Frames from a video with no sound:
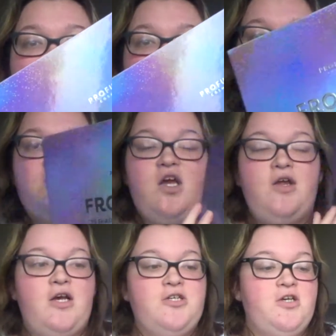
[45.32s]
it's so
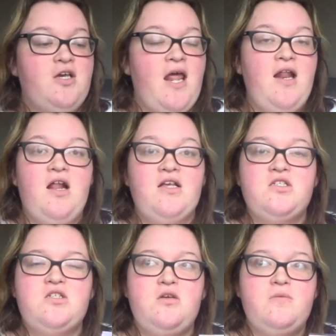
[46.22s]
nice. You can get it in that
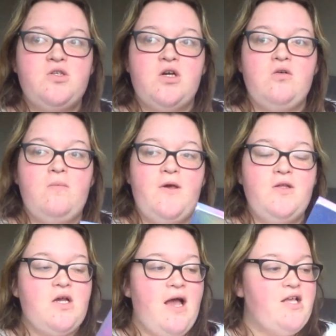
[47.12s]
super juggle
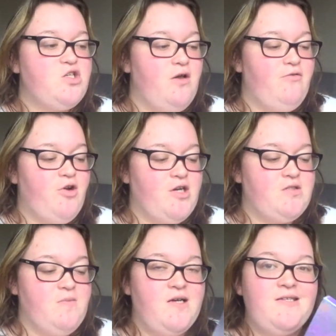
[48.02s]
bit. I actually got it for
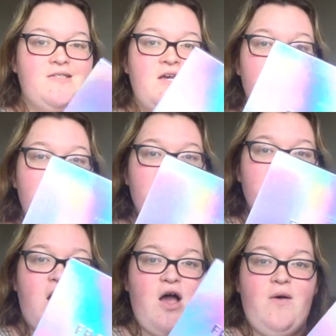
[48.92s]
Christmas.
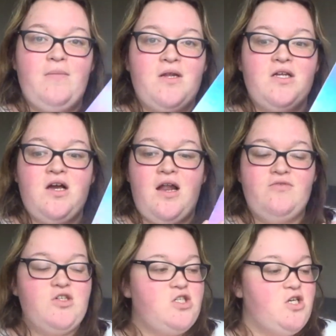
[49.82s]
So I'm gonna kind of
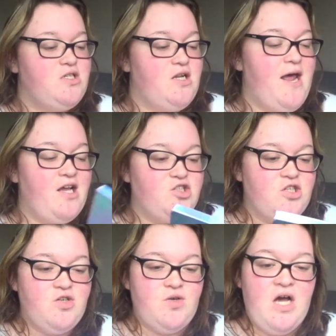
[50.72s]
just use a
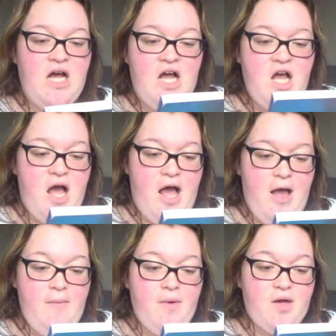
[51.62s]
natural
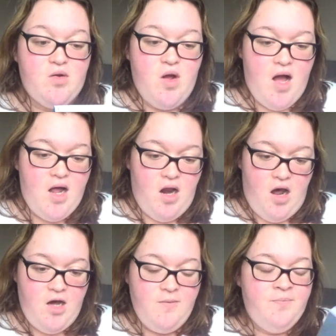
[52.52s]

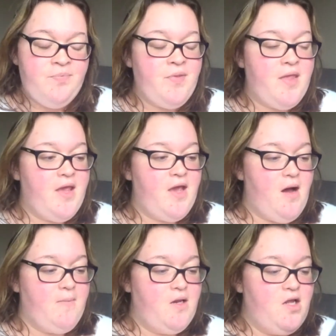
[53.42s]
color.
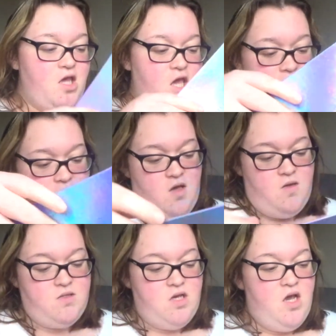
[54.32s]
I'm gonna
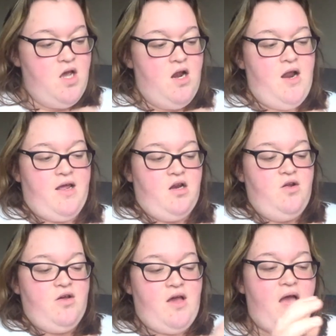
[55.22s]
use, like,
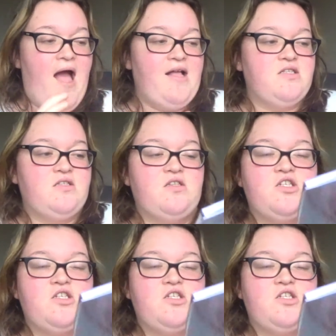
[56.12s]
look at the